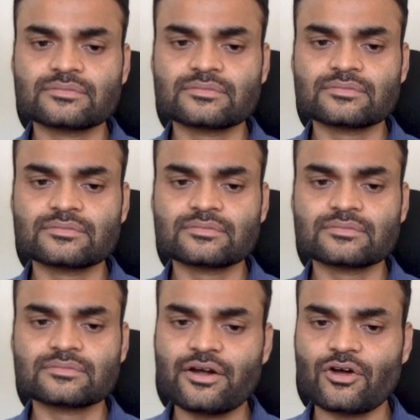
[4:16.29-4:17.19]

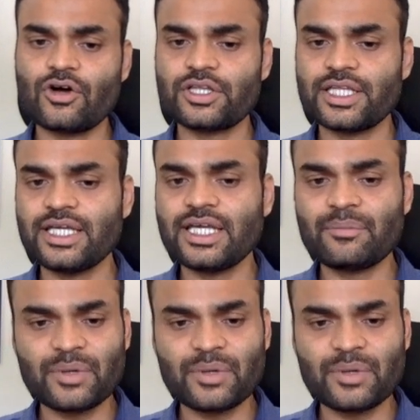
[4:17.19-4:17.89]
dependent on the